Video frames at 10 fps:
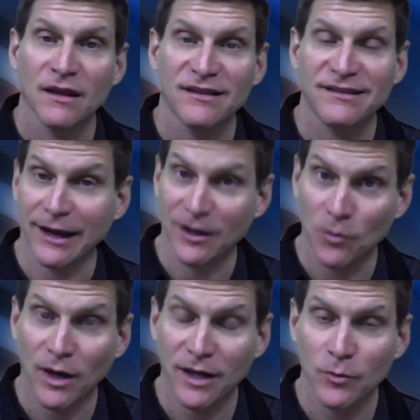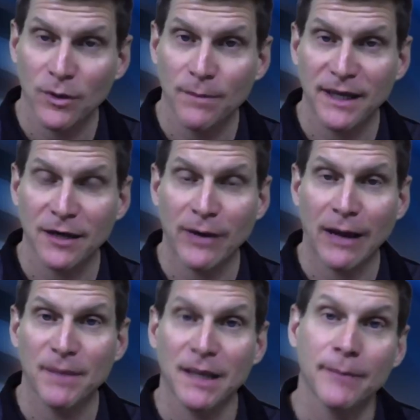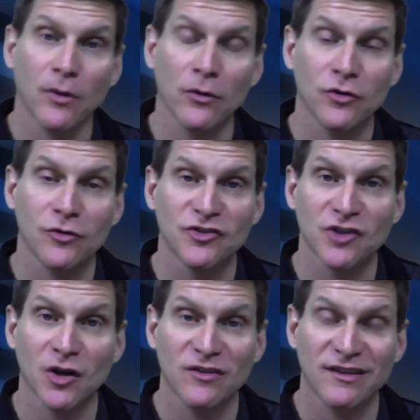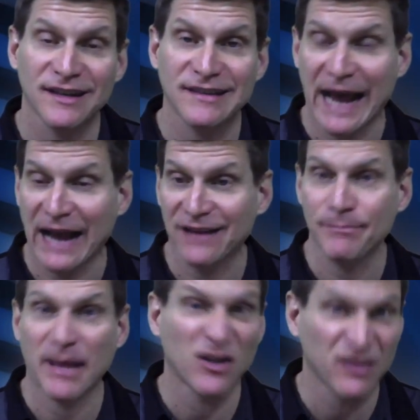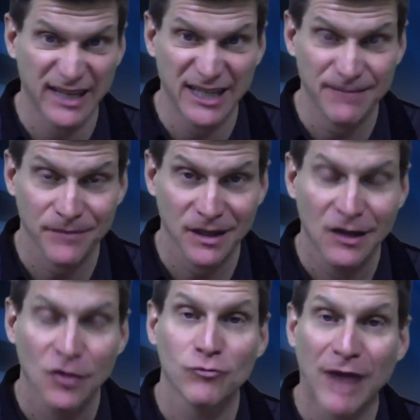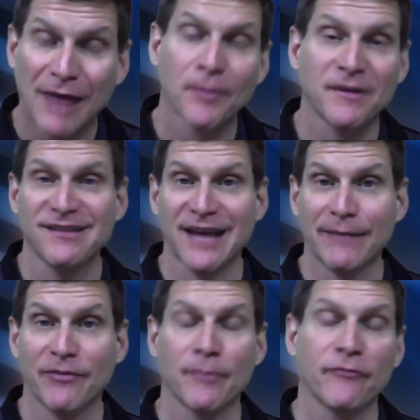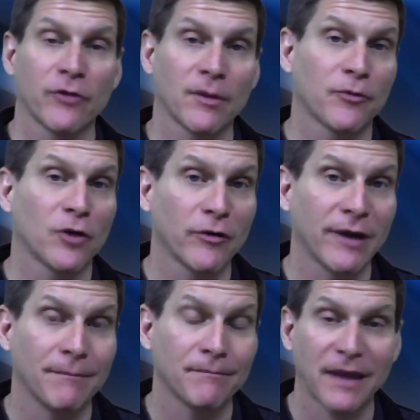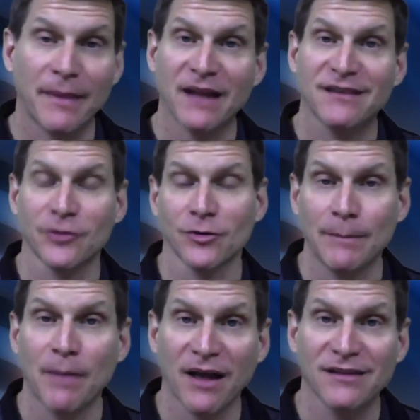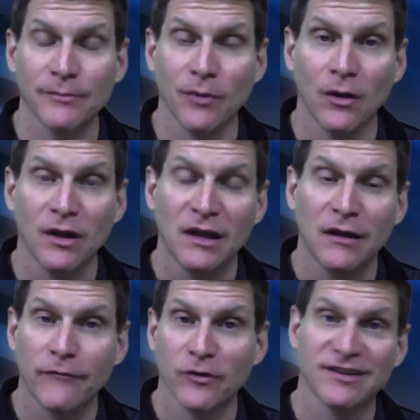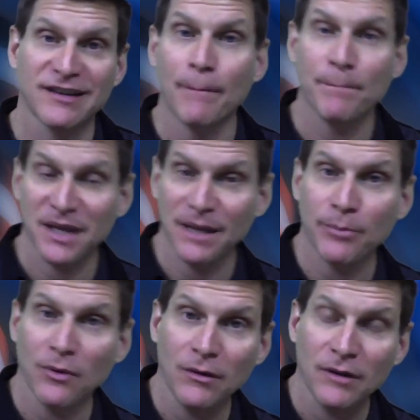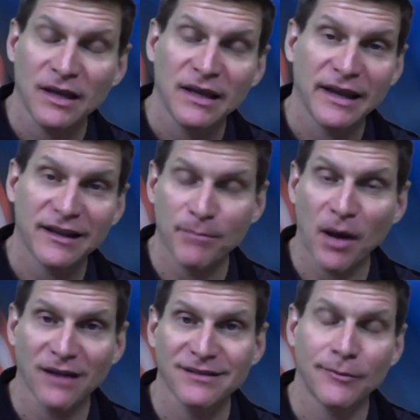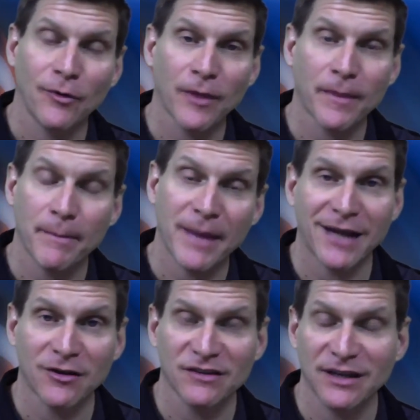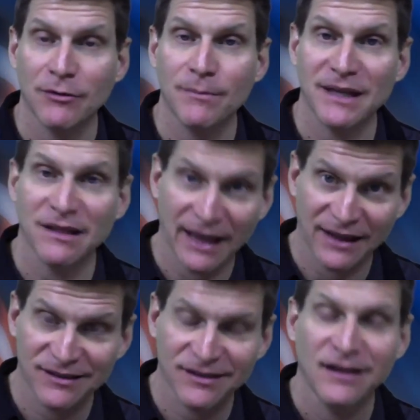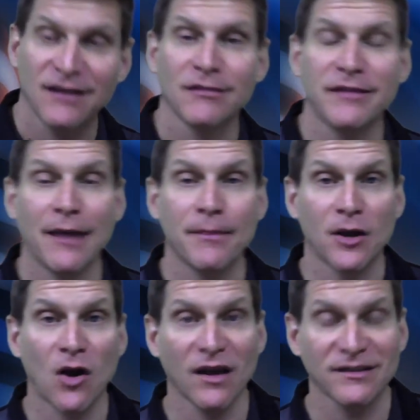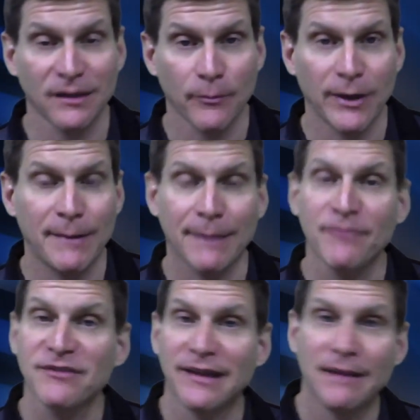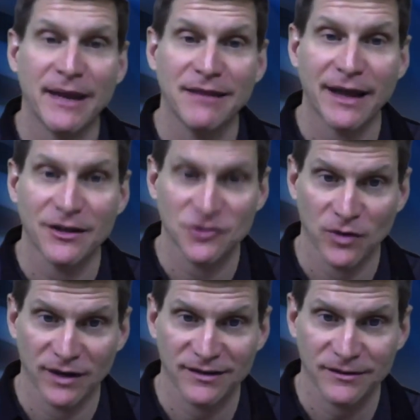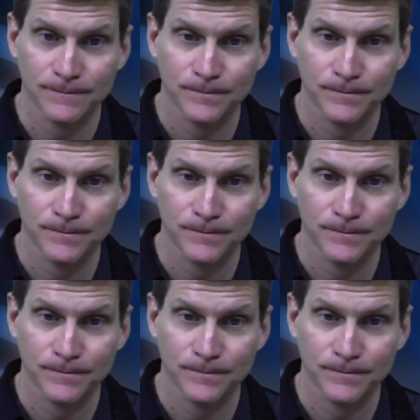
second one would be around people who chose the tax penalty rather than sign up for the program. And that's certainly possible. For some people, it's possible that the penalty would be less than the cost of the premiums, and they made that choice.